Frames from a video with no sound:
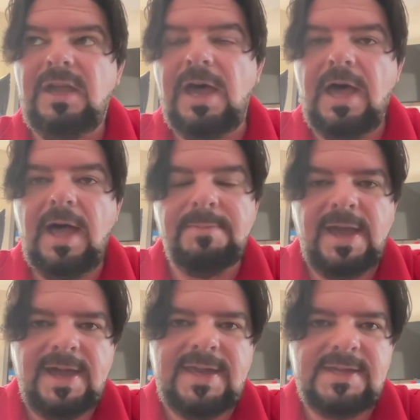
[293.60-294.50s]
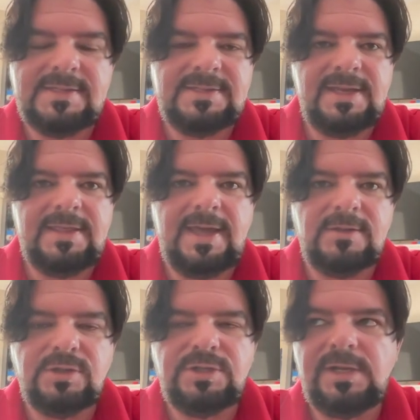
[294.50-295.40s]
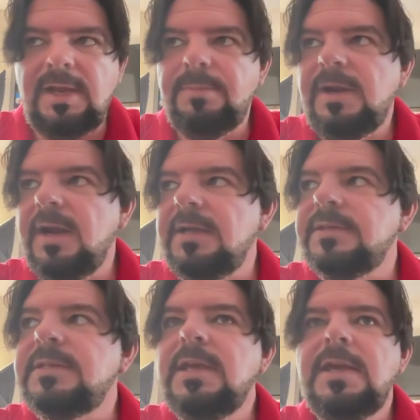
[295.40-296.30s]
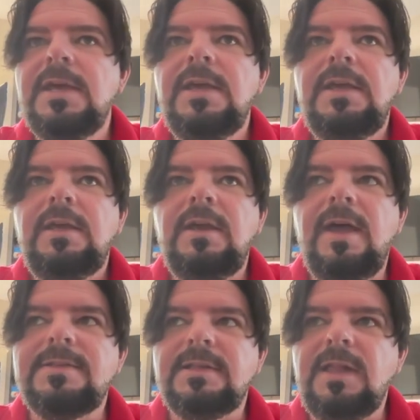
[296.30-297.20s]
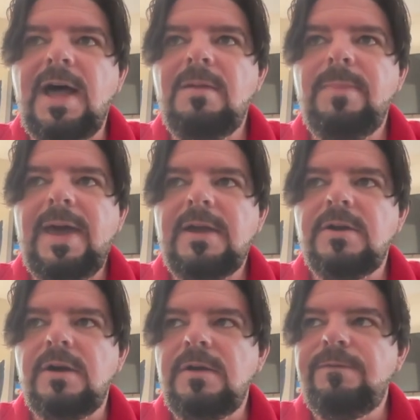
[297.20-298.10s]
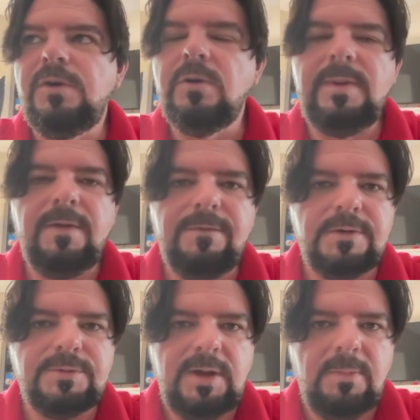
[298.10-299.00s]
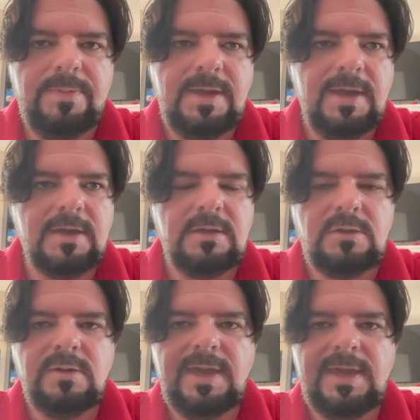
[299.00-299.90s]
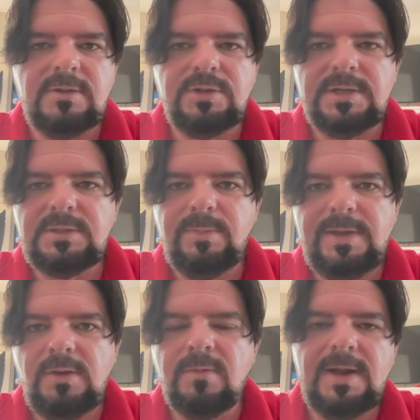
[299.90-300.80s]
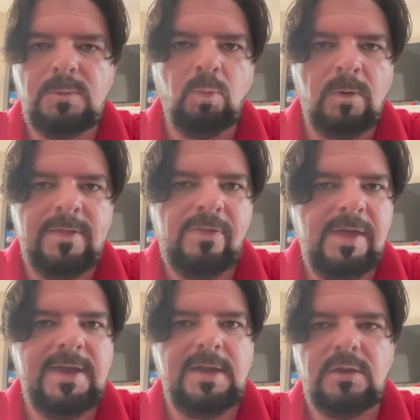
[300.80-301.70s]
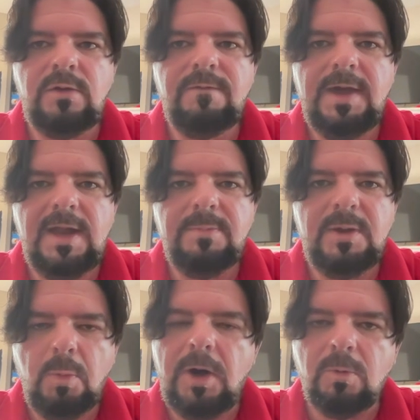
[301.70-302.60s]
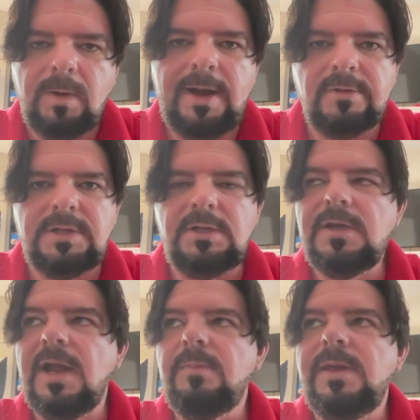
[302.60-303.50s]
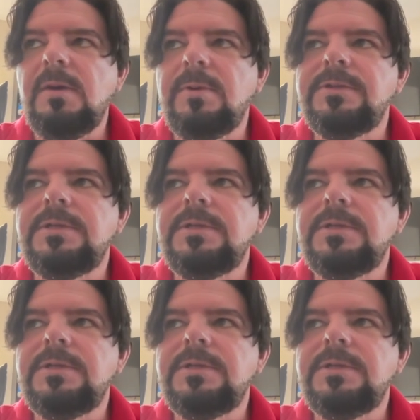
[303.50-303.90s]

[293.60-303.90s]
I mean, I can't say that just yet, because as a linebacker, if you're going to be a first round pick, you can't just be great in one thing. You've got to be well rounded. You got to be able